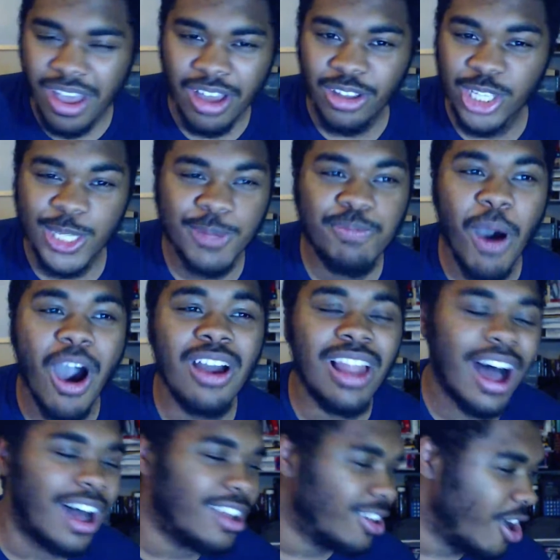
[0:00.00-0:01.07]
Spoiler
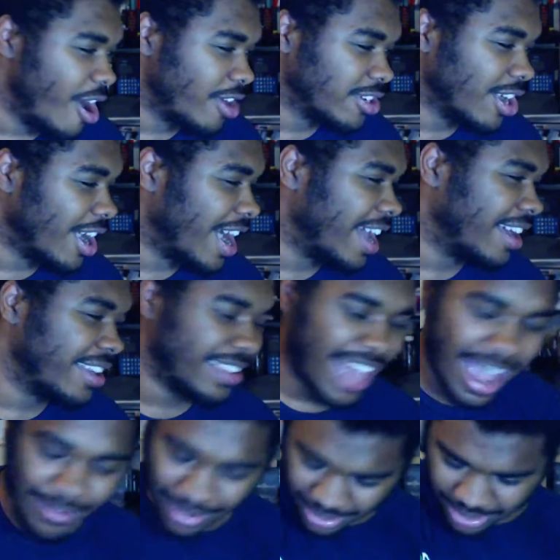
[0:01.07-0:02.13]
alert, alright?
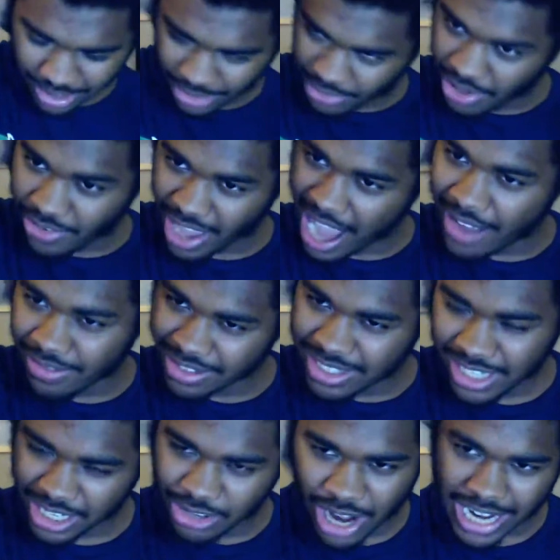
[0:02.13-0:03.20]
Damn it. If you haven't
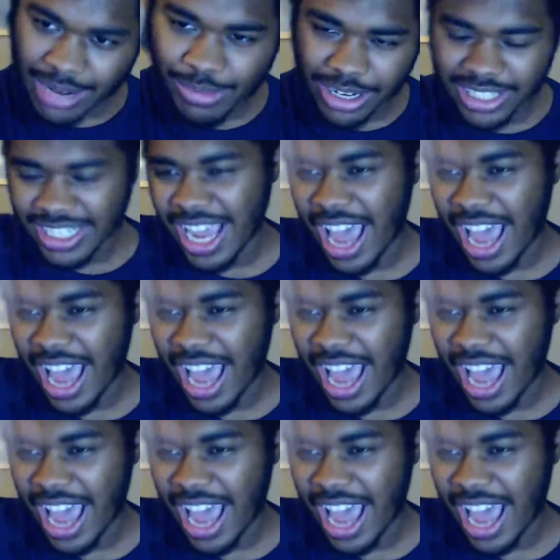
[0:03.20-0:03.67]
seen Dragon Ball Z